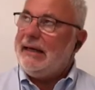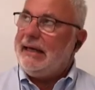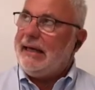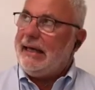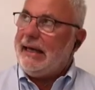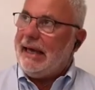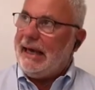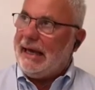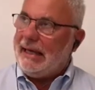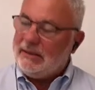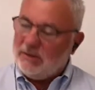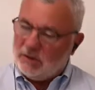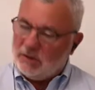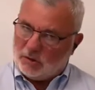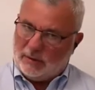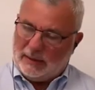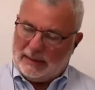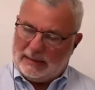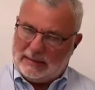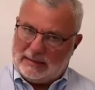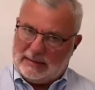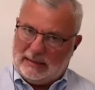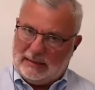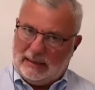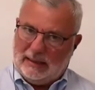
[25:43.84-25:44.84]

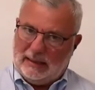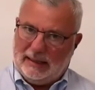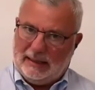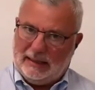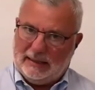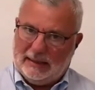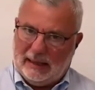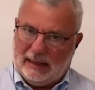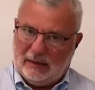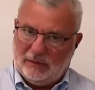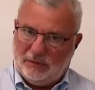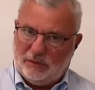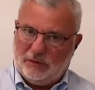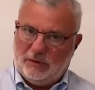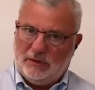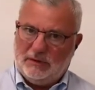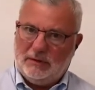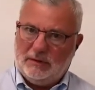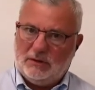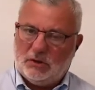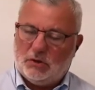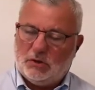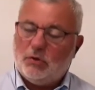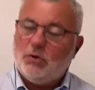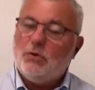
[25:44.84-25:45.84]
Interestingly enough,
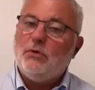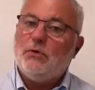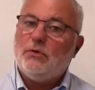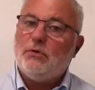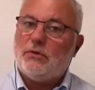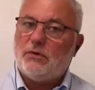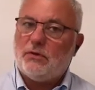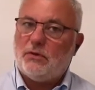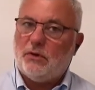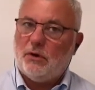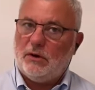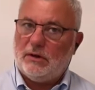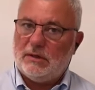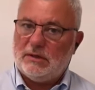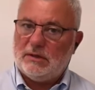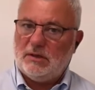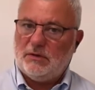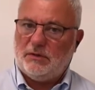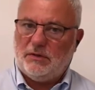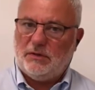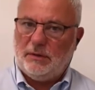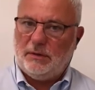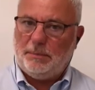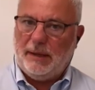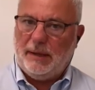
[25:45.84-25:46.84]
2/3
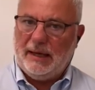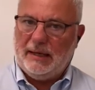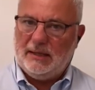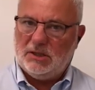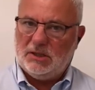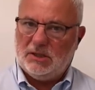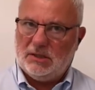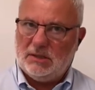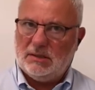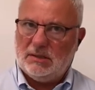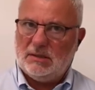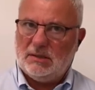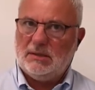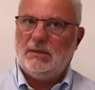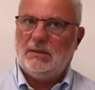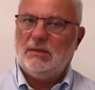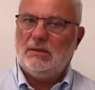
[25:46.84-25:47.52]
of the patients